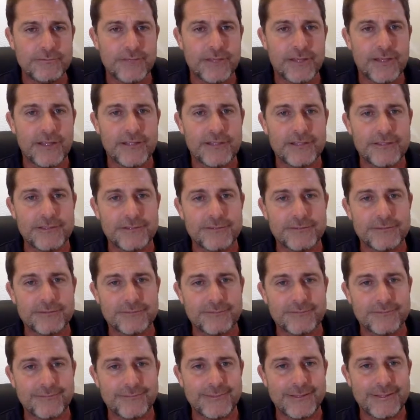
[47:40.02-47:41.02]
He's
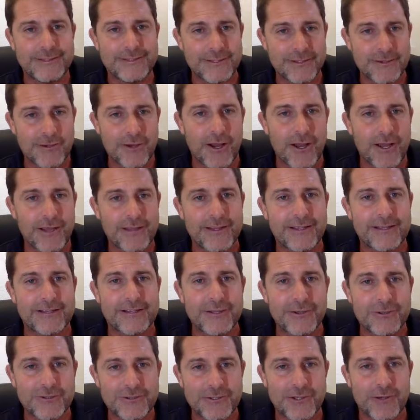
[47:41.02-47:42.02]
the guy
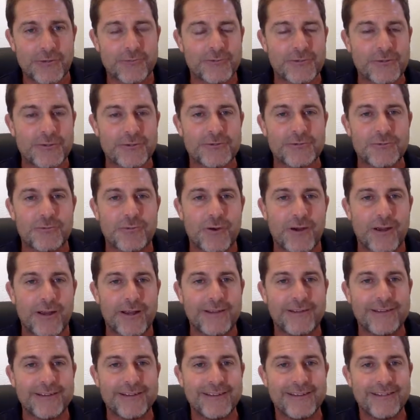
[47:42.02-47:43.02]
that looks after this
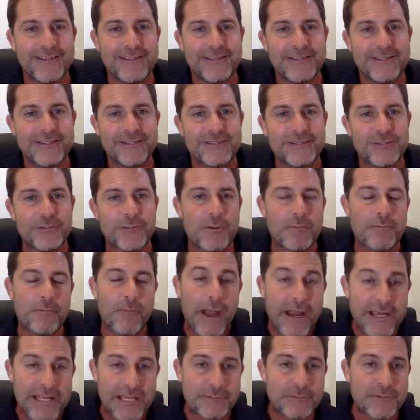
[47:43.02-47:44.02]
wine. So we
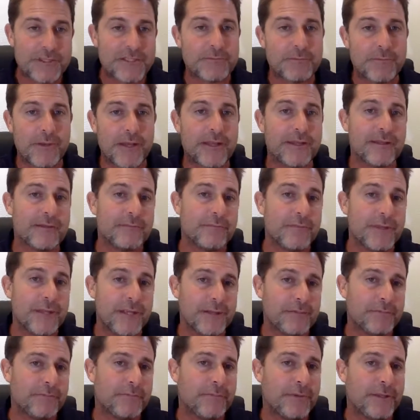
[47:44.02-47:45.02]
made up this blend, me
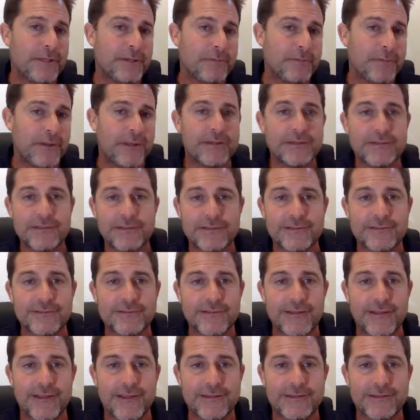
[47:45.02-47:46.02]
and Peter Pence,
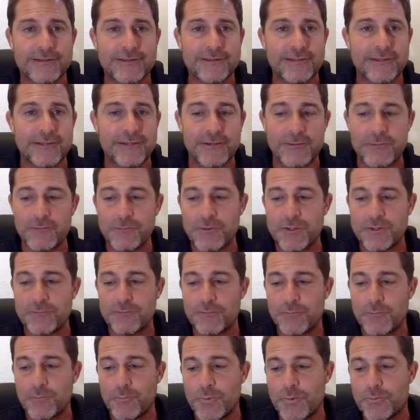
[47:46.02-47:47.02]
and
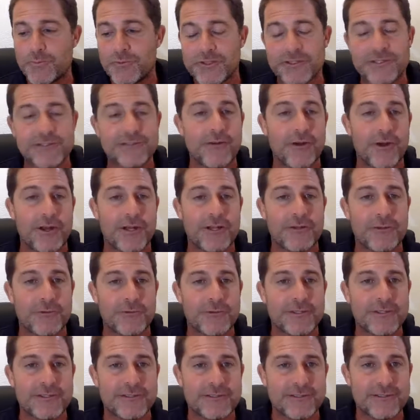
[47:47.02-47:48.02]
we've decided
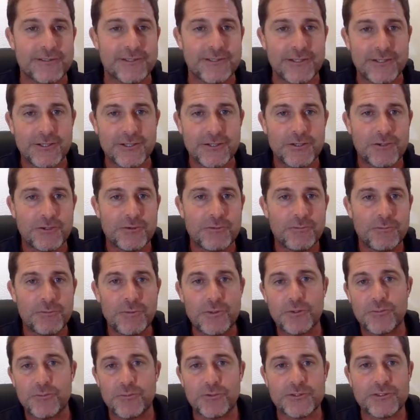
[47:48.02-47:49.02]
on this
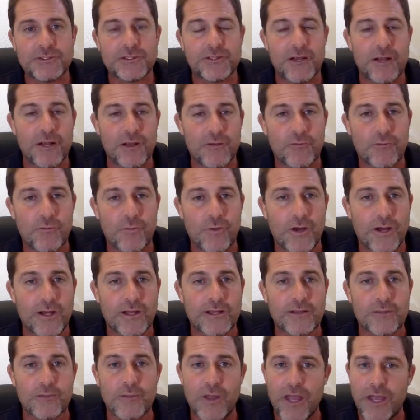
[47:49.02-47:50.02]
beautiful style of
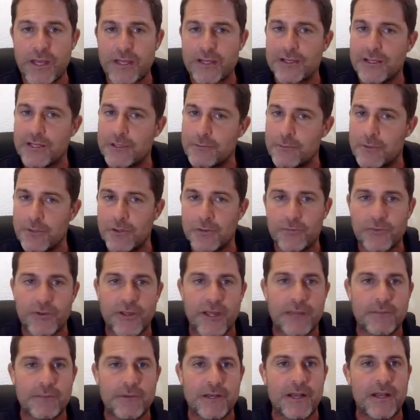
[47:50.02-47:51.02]
wine, and we added a little bit of
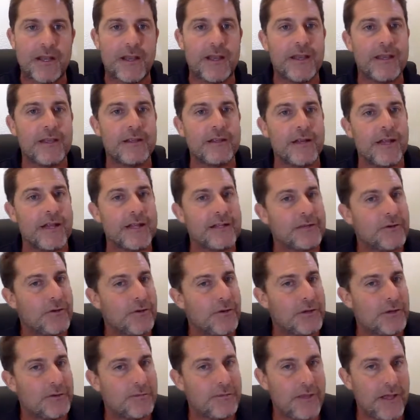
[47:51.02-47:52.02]
Cabernet later
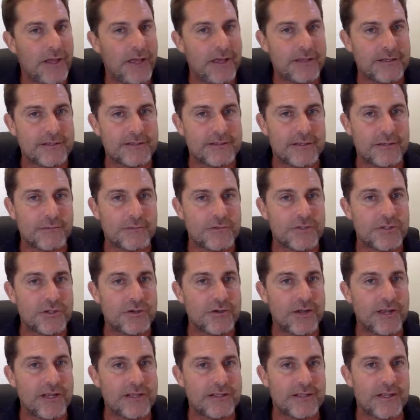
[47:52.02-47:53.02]
on, and we added some
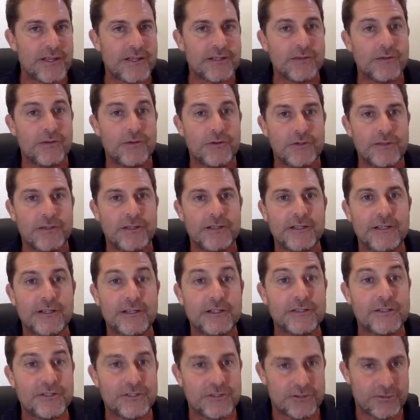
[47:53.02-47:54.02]
Shiraz later on,
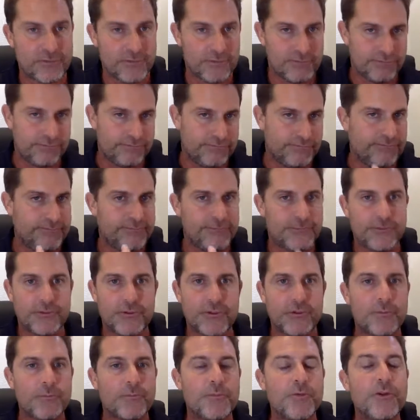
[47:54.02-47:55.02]
just to
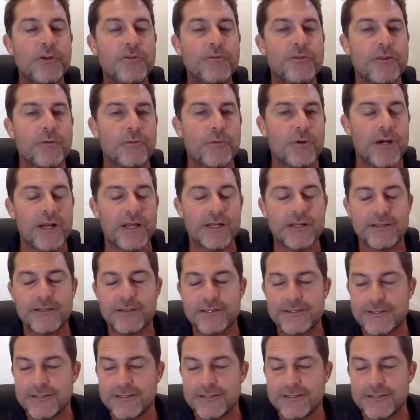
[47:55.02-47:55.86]
improve the wine.